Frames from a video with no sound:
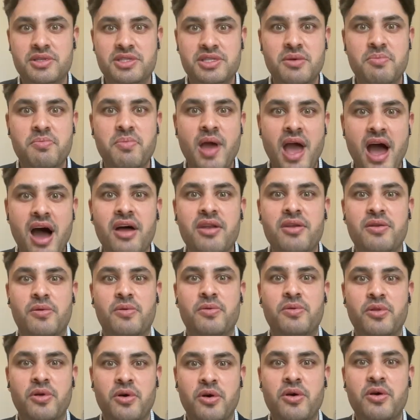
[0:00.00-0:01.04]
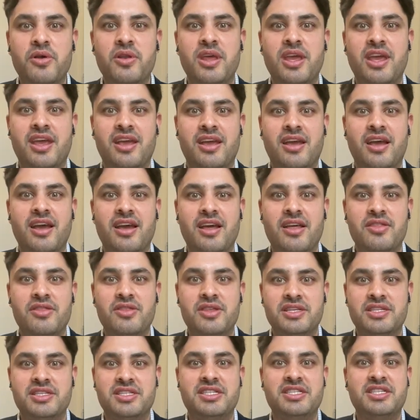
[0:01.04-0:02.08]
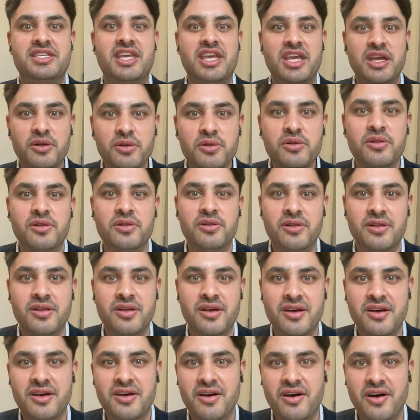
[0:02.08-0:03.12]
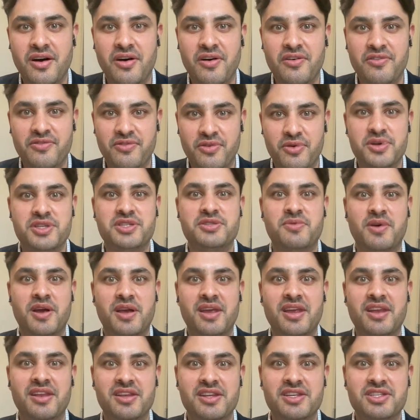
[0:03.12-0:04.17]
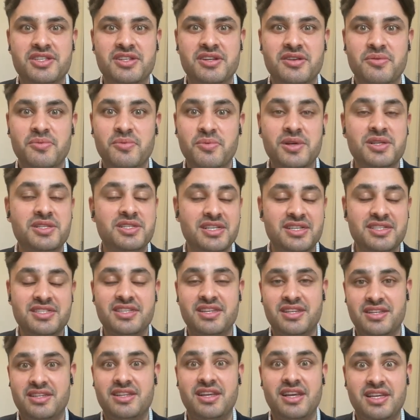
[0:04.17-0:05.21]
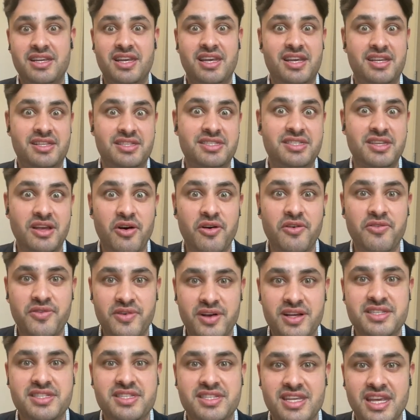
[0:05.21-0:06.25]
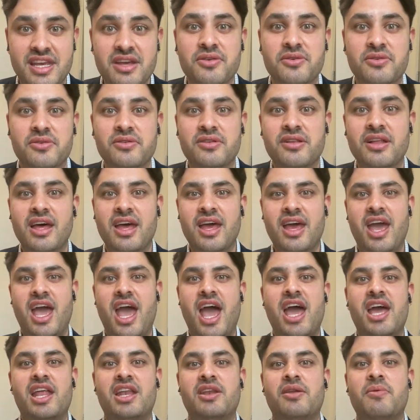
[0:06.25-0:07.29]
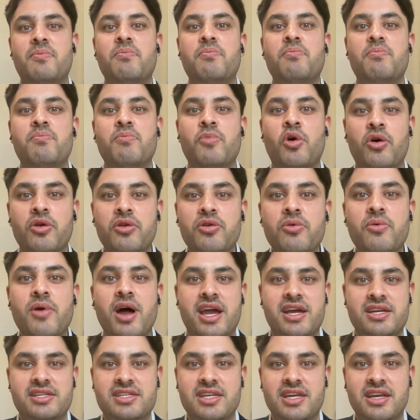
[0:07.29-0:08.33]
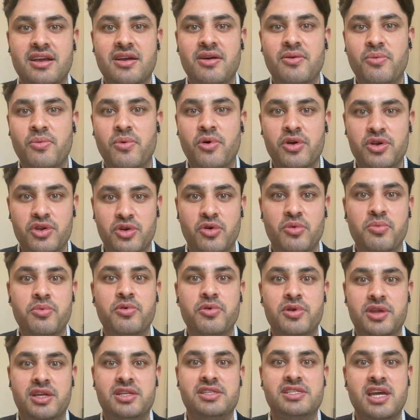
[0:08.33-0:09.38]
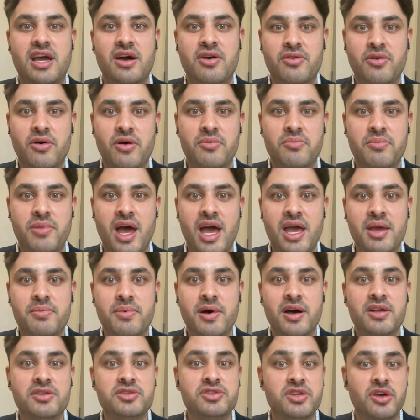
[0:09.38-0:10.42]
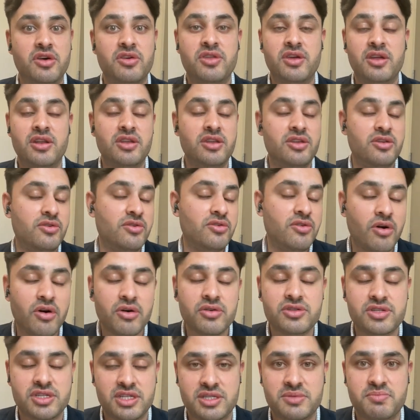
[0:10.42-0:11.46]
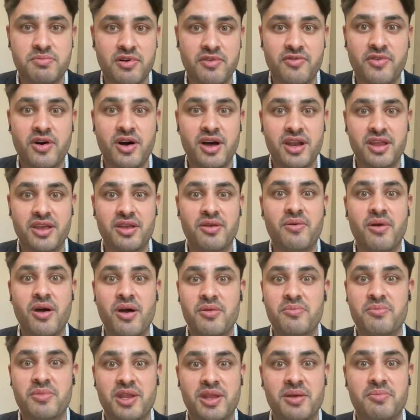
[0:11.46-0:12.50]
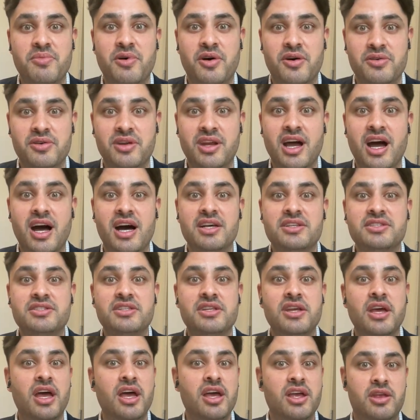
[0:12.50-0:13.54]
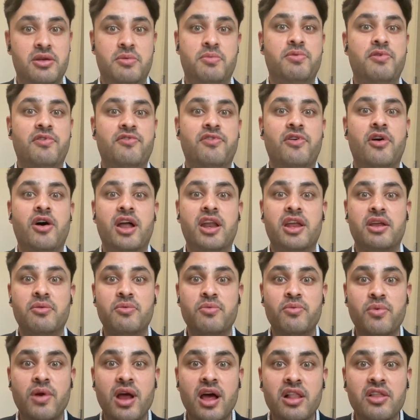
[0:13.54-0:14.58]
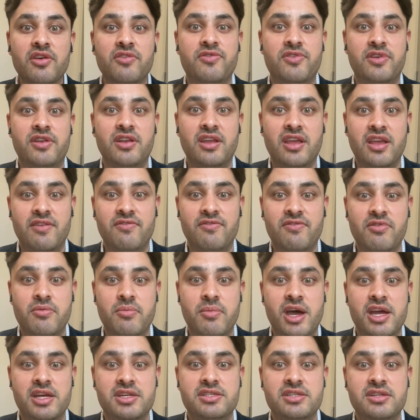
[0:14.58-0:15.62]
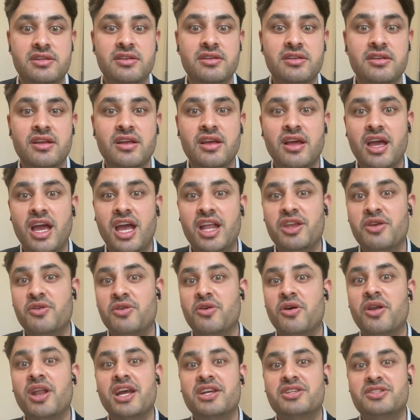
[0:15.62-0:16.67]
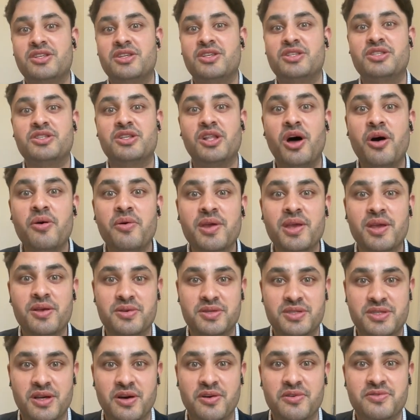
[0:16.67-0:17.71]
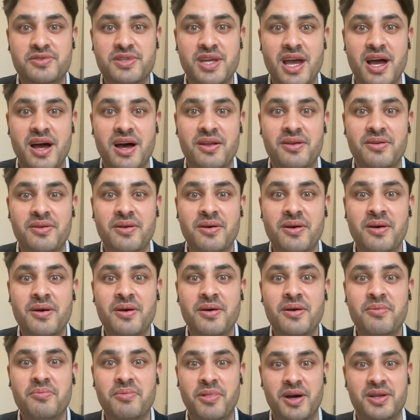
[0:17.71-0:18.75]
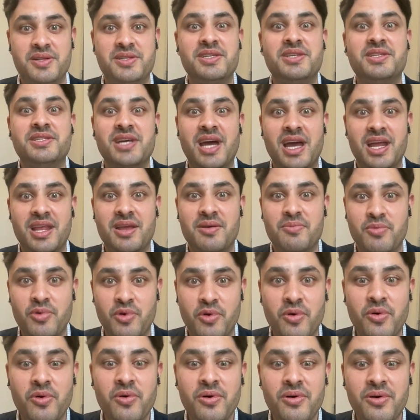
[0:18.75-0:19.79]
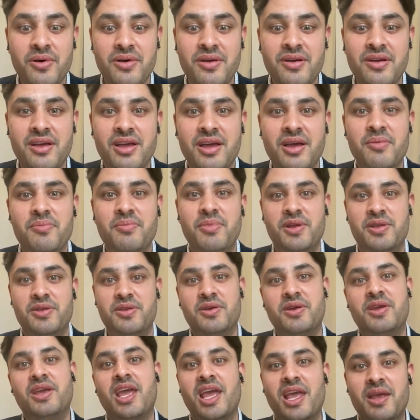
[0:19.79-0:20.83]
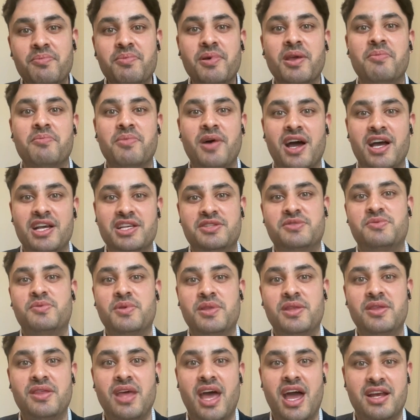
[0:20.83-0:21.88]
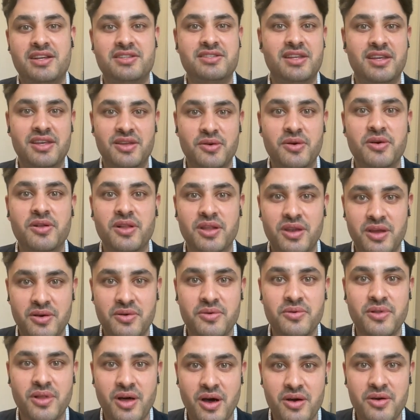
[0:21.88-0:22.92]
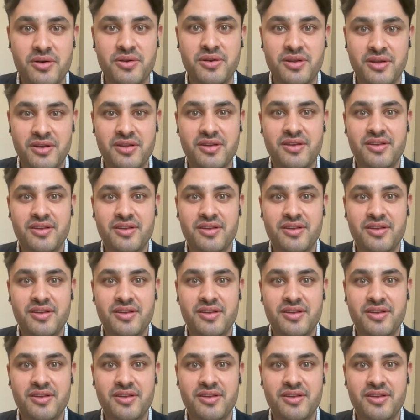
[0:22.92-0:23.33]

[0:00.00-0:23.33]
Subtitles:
So it's about learning the skill of voice recognition, which is in itself a skill, and moderating what you're putting down on paper so that you're not just providing your own mini podcast, you're providing relevant information, and you're not actually slowing yourself down by dictating more, but you're keeping pace with actually your clinical load.